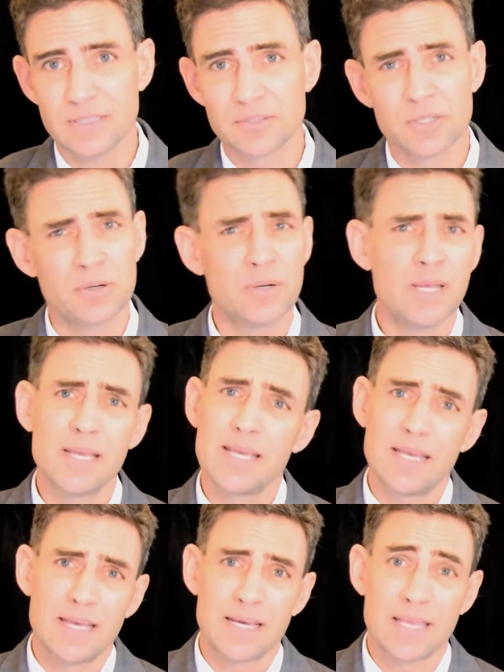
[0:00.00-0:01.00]
So
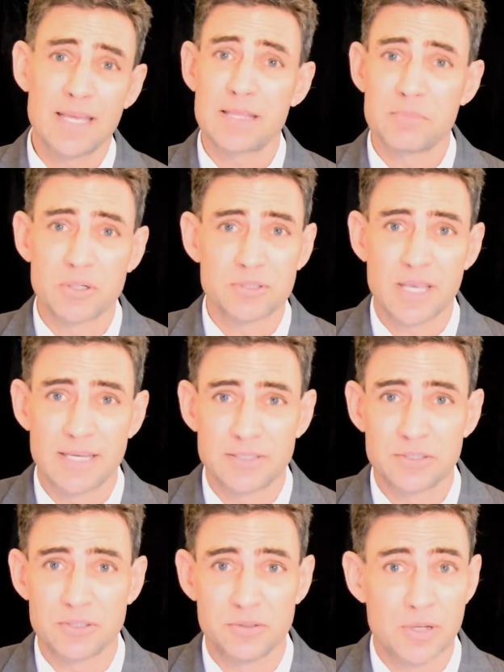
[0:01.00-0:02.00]
again, in most
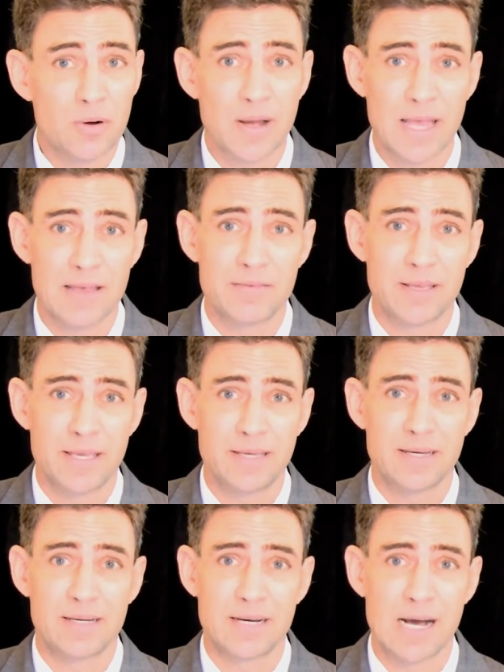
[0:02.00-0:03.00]
cases, you don't have
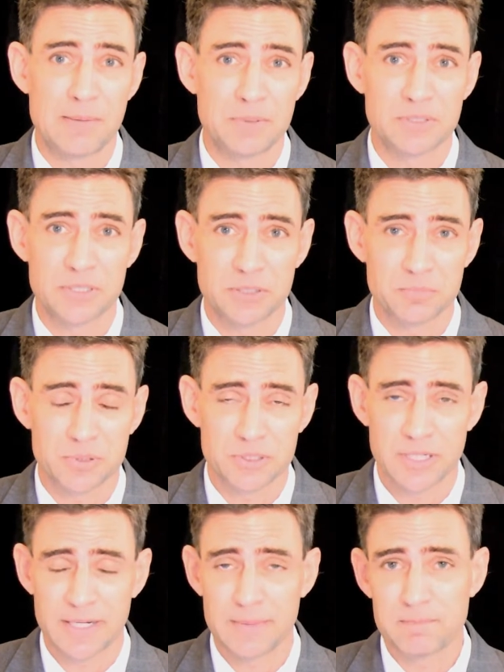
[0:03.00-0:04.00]
a opposition
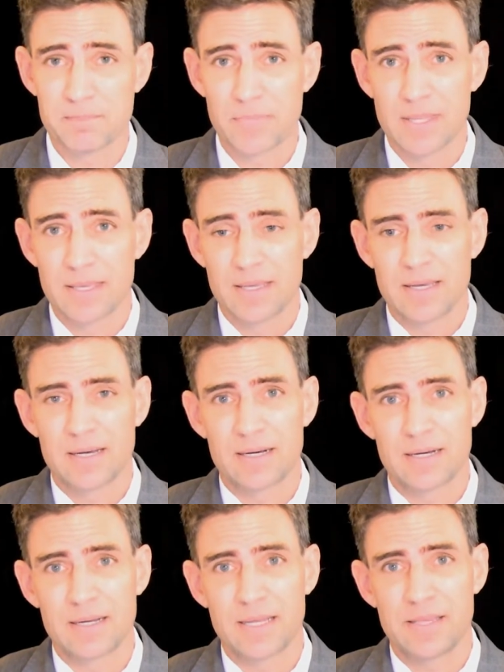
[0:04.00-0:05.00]
proceeding,
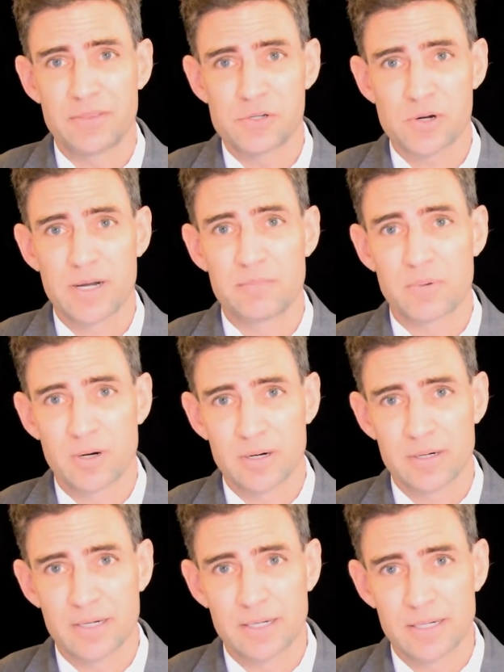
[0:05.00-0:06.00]
and the
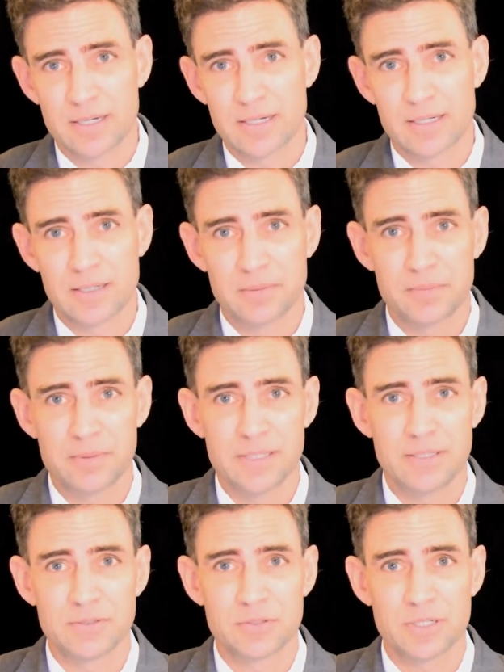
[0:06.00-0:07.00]
trademark
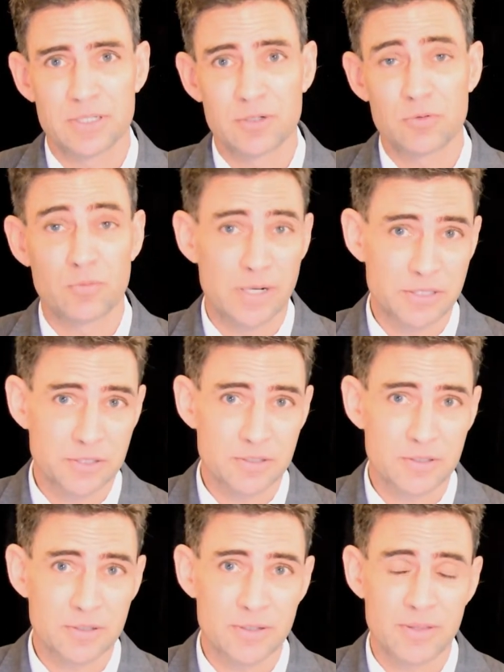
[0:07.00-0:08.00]
is
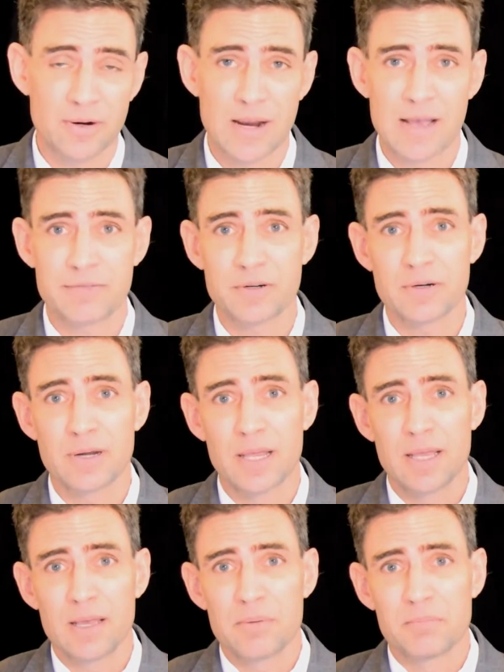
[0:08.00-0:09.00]
registered thereafter.
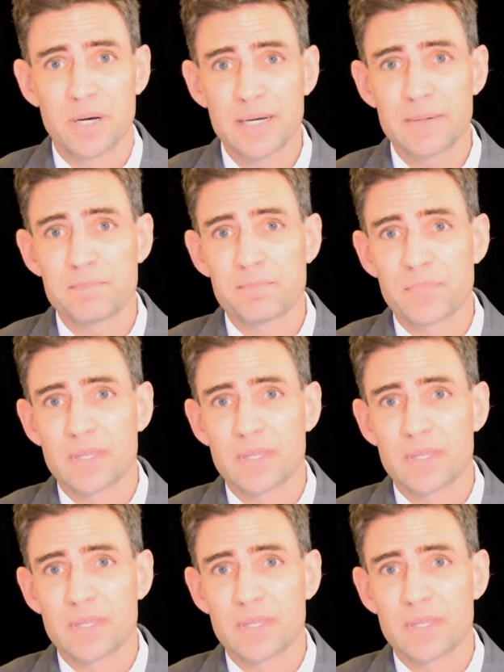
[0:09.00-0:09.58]
But